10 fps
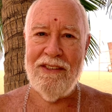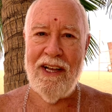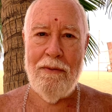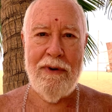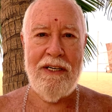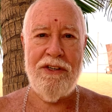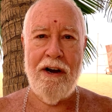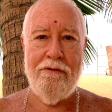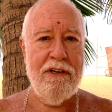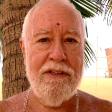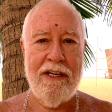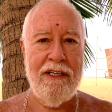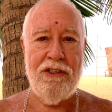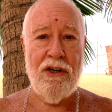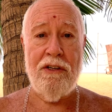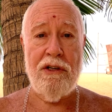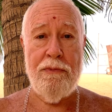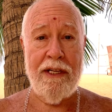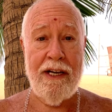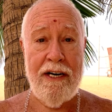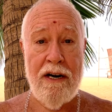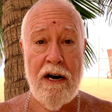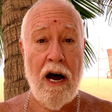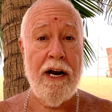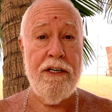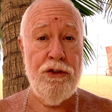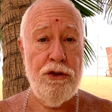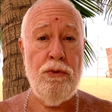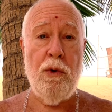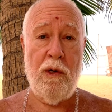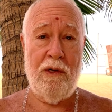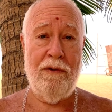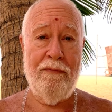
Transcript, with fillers: That means everything is ultimately non dual.